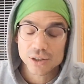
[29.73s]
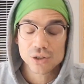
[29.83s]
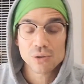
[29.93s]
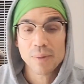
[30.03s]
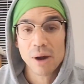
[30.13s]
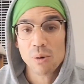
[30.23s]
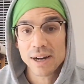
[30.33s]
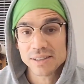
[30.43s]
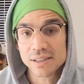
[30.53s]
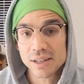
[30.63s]
to do my
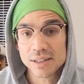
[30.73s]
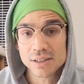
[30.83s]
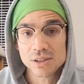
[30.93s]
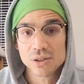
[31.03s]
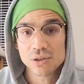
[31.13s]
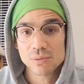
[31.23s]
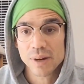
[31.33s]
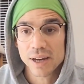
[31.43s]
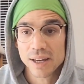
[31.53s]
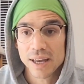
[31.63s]
wine studies, to do
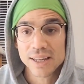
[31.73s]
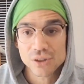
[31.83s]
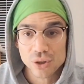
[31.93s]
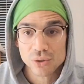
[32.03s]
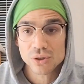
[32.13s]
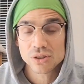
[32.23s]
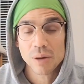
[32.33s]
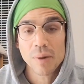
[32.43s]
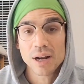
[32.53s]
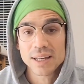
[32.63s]
my intro to
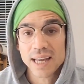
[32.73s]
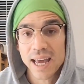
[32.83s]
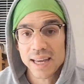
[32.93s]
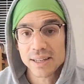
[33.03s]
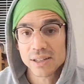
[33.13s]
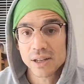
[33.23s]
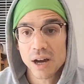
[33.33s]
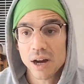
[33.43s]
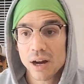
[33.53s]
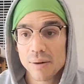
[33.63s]
sommelier
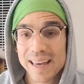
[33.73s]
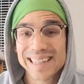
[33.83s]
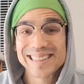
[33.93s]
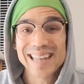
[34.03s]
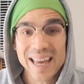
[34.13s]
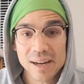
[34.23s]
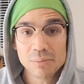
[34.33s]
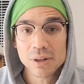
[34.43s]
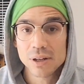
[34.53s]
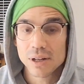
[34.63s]

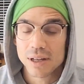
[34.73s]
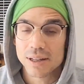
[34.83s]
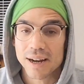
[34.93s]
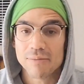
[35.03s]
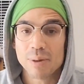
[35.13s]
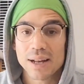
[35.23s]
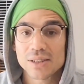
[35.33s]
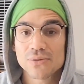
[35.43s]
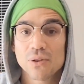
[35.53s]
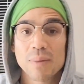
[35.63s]
exam that I
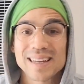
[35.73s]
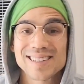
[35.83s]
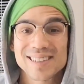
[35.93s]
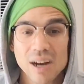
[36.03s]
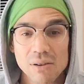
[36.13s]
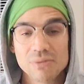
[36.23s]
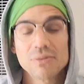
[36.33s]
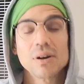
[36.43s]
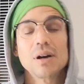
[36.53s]
placed for myself